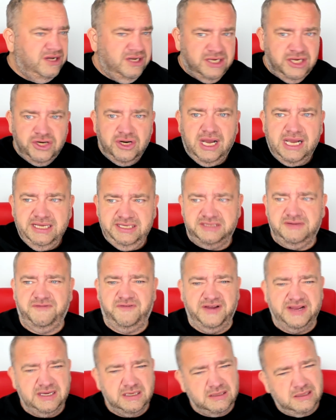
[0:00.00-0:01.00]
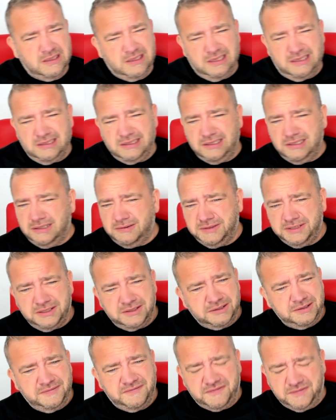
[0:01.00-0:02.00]
you know, I used to think, oh, you know, we're
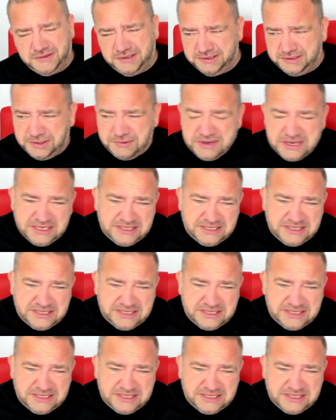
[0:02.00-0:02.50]
not going to fucking do it.